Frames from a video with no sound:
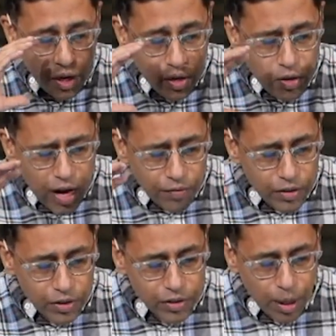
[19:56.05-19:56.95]
you have the
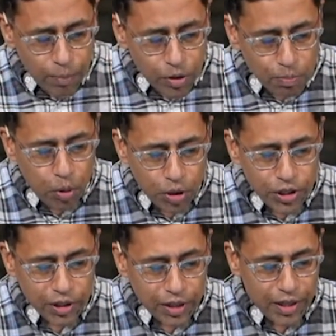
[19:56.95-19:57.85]
disciples
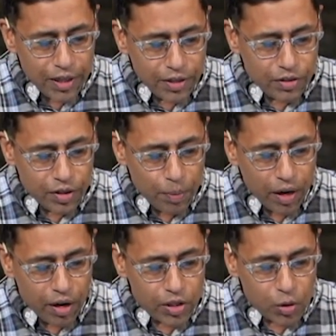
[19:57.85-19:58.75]
pushing the kids and the
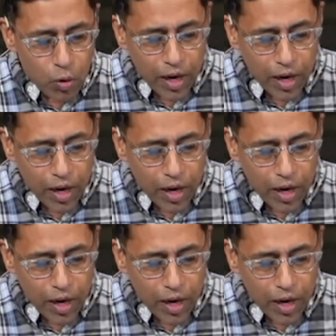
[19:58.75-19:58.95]
parents away,